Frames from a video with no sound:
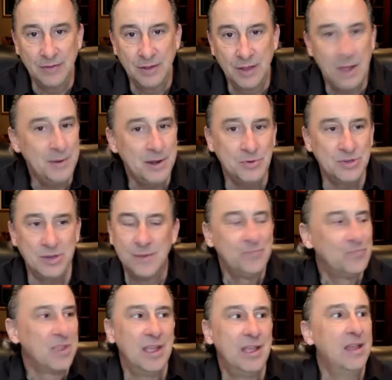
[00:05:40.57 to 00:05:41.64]
I mean, it was
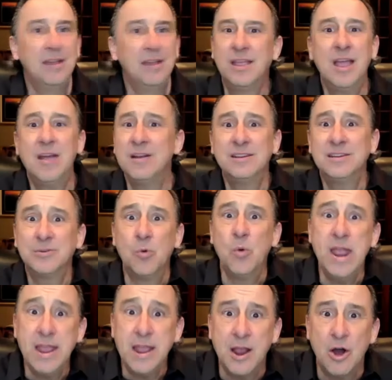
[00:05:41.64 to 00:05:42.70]
Kerry just a
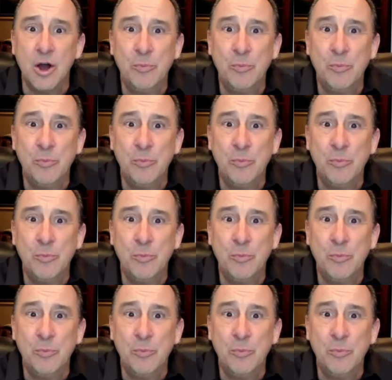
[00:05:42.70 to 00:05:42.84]
week ago.